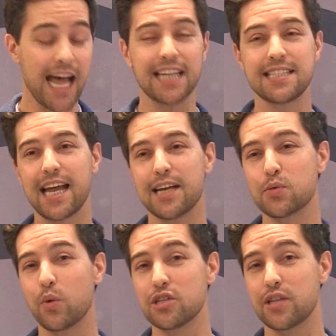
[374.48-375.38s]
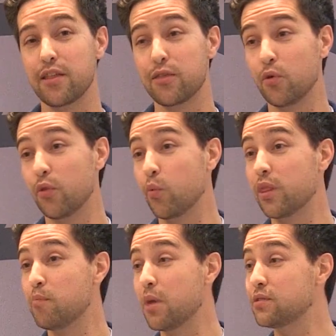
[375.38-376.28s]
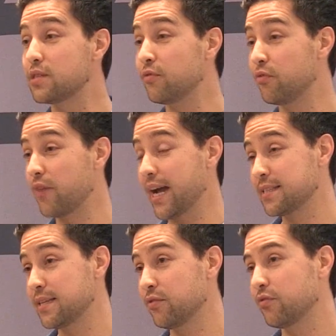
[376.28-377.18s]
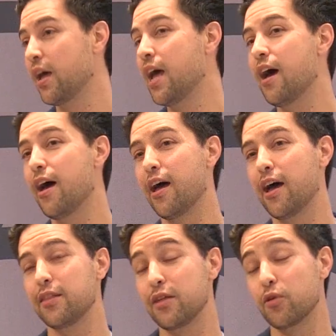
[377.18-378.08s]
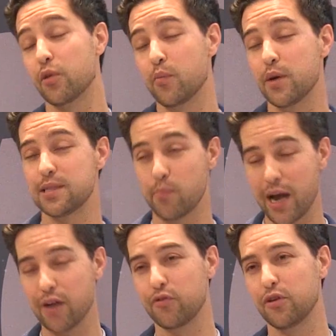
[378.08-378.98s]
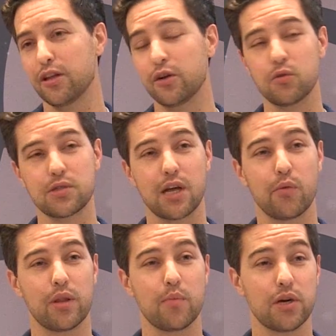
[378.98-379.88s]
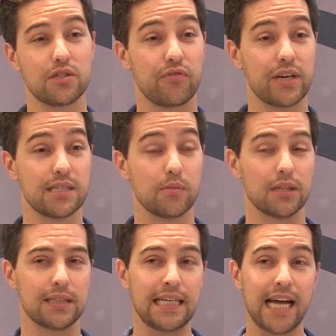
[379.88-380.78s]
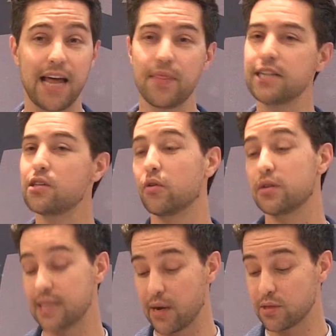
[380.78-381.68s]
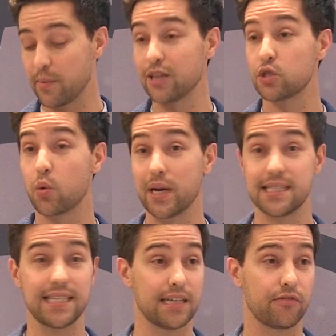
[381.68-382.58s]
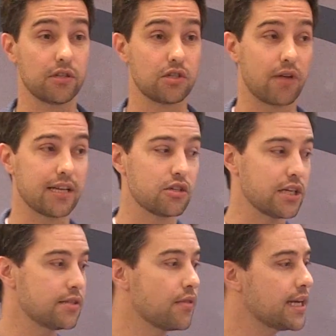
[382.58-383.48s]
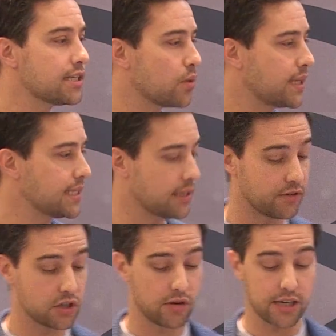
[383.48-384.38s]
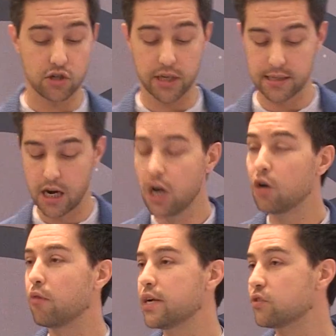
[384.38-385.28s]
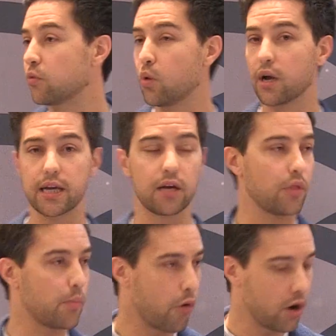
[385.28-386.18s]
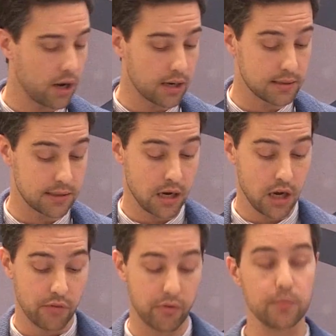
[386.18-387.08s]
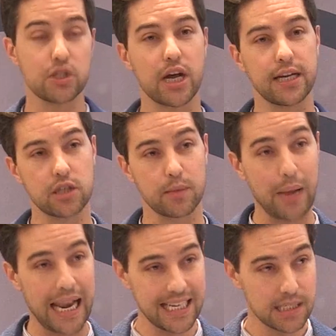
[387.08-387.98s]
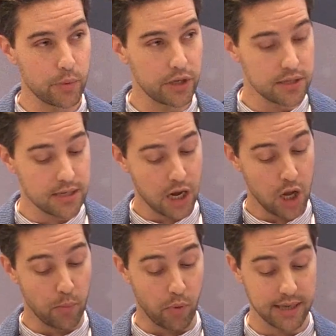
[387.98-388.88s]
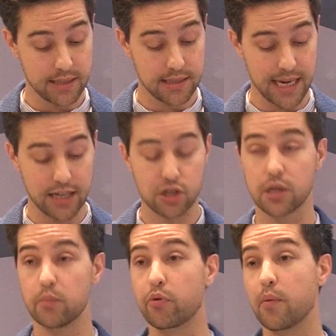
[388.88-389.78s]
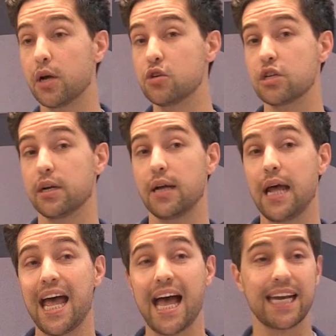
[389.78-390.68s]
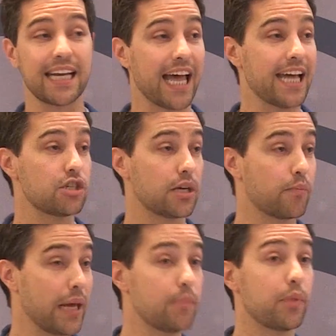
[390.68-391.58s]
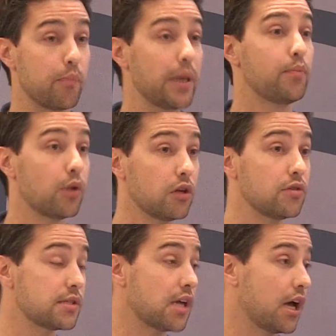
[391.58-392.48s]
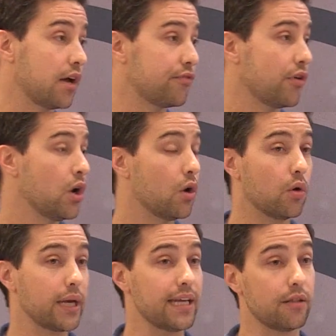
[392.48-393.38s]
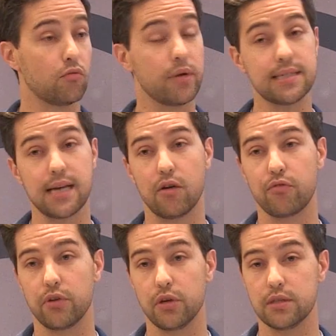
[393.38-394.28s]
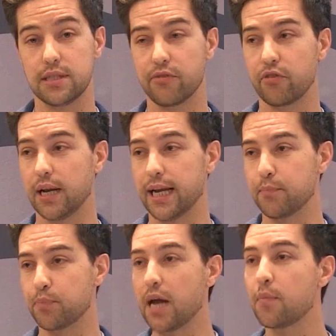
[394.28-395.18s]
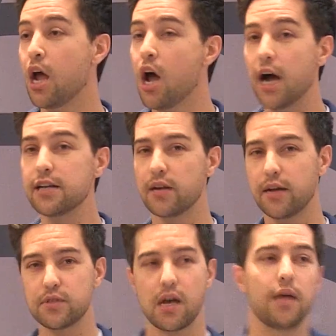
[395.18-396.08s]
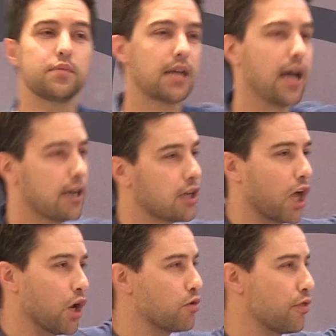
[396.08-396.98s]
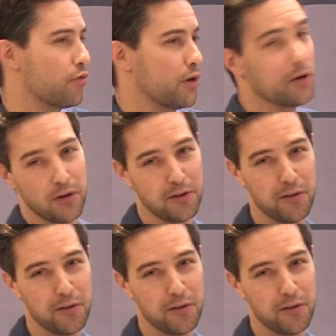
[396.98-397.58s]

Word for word: and tell us which they thought were the most effective, uh, they thought they were most impactful, and also were the most feasible. And they told us there was about twenty different strategies. And these twenty different strategies range from working on the product, from changing placement, presentation, promotion, and engaging people, the people who serve or either retail food differently. Now, I don't have time to kind of go through